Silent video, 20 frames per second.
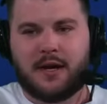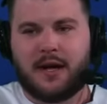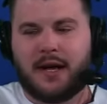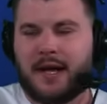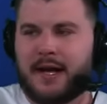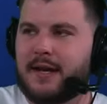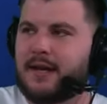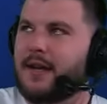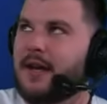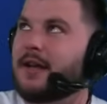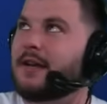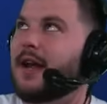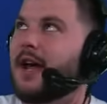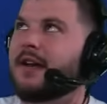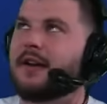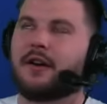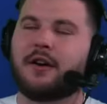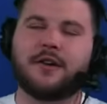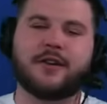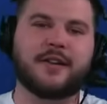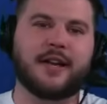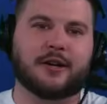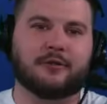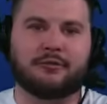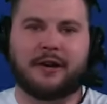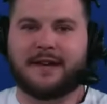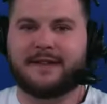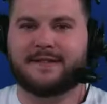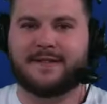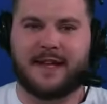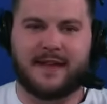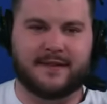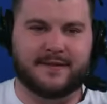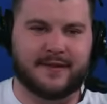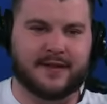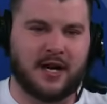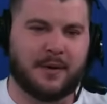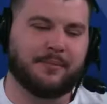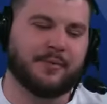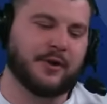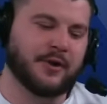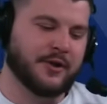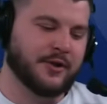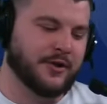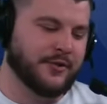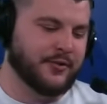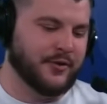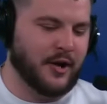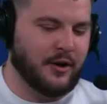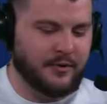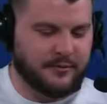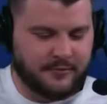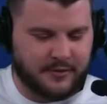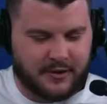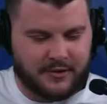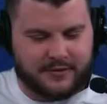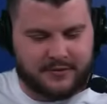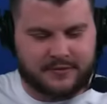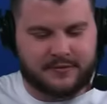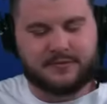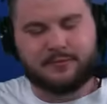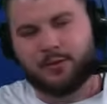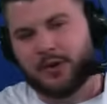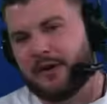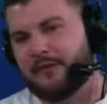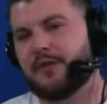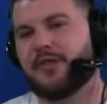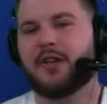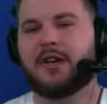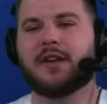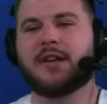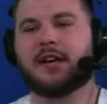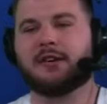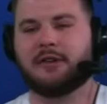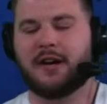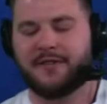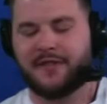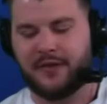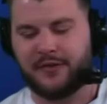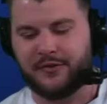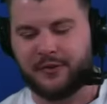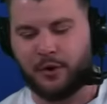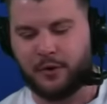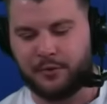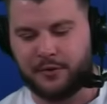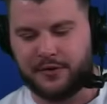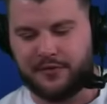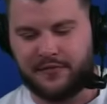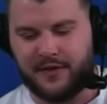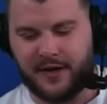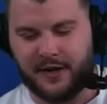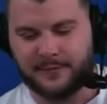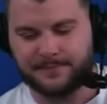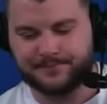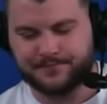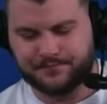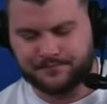And I heard Nick Wright say this a couple of years ago. And whatever you think of Nick Wright, that's totally fair.